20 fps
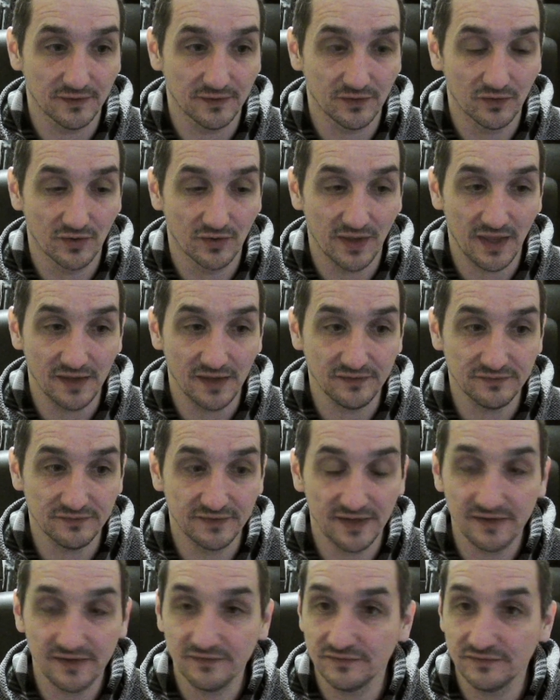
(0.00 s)
And
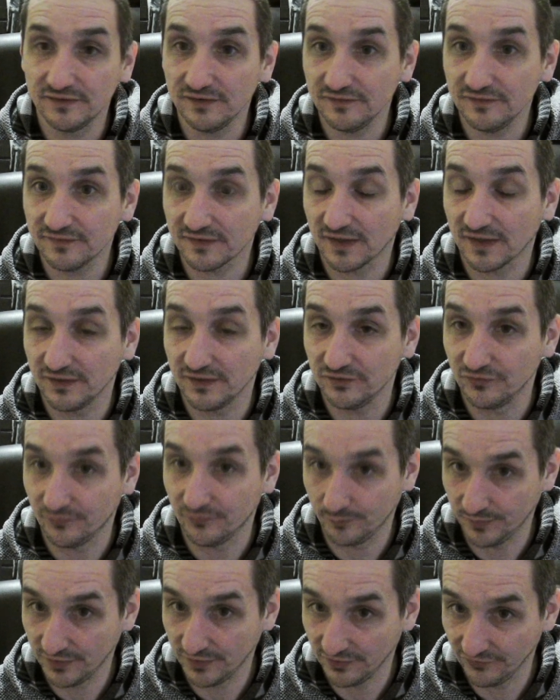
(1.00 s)
then this kind of
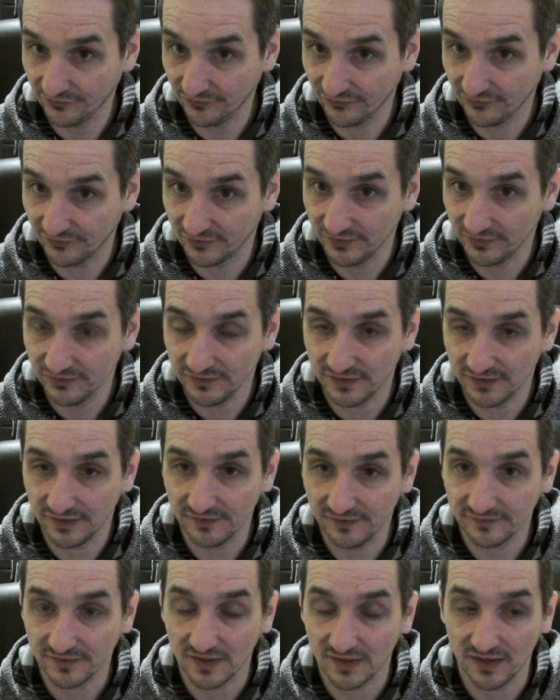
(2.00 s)
person,
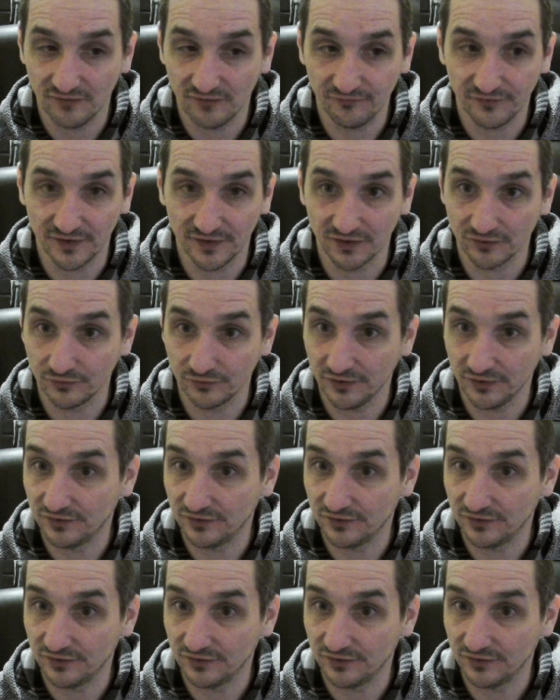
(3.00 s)
yes, have far greater